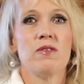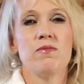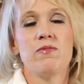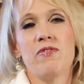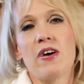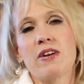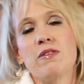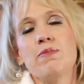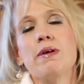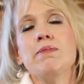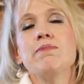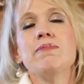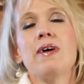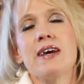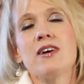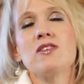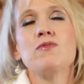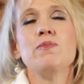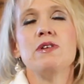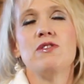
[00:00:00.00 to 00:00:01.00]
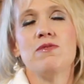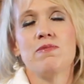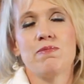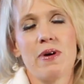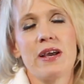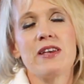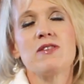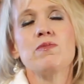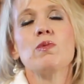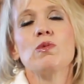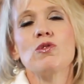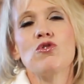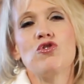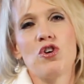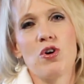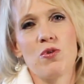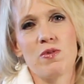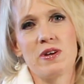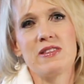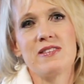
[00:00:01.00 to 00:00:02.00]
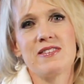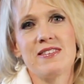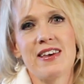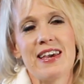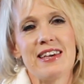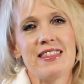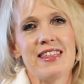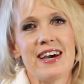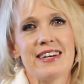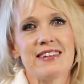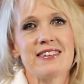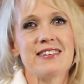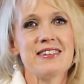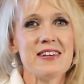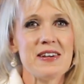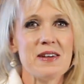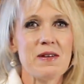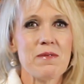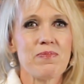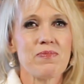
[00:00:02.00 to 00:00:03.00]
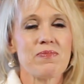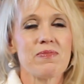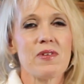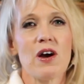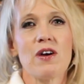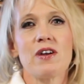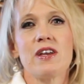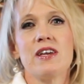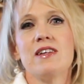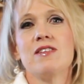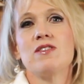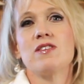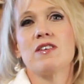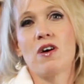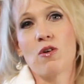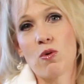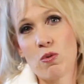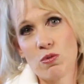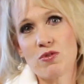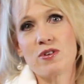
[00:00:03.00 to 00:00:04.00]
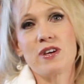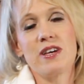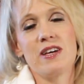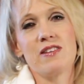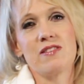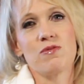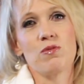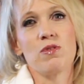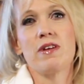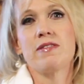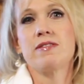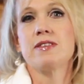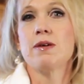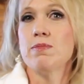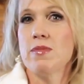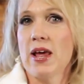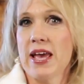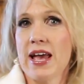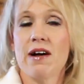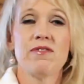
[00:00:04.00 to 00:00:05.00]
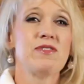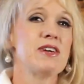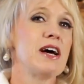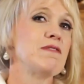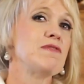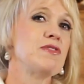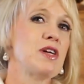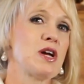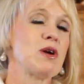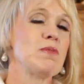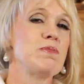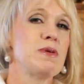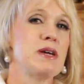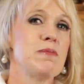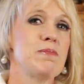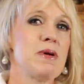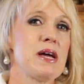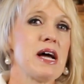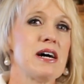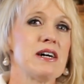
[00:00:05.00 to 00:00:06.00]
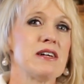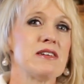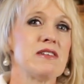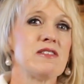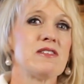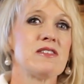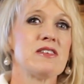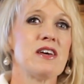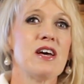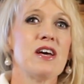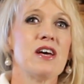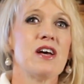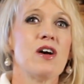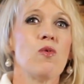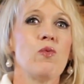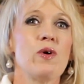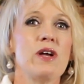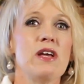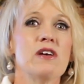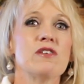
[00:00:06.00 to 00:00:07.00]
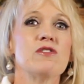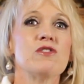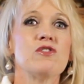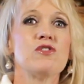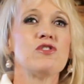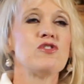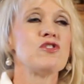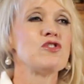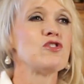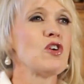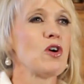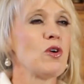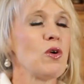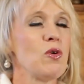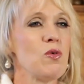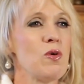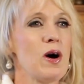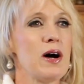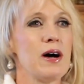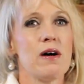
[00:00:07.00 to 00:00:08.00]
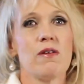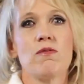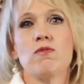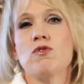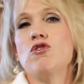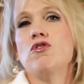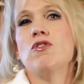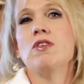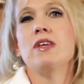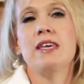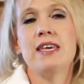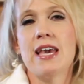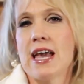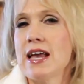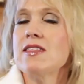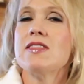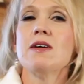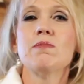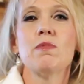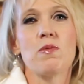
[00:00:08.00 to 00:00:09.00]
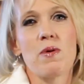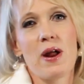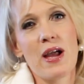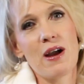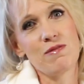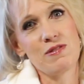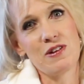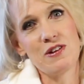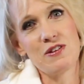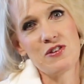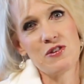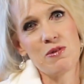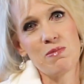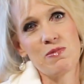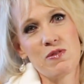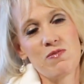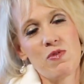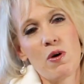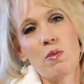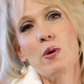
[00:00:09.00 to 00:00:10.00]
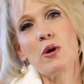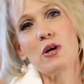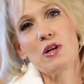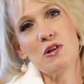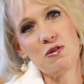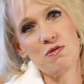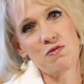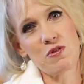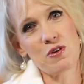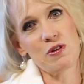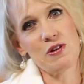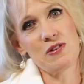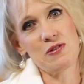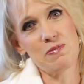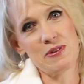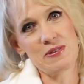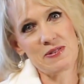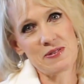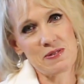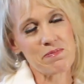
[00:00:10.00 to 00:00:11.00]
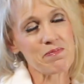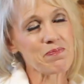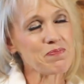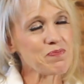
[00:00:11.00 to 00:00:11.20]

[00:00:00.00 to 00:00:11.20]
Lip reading: fact, my husband will joke and say that our older kids will someday have to have therapy, because we so yanked them around in terms of what we were going to do for Christmas.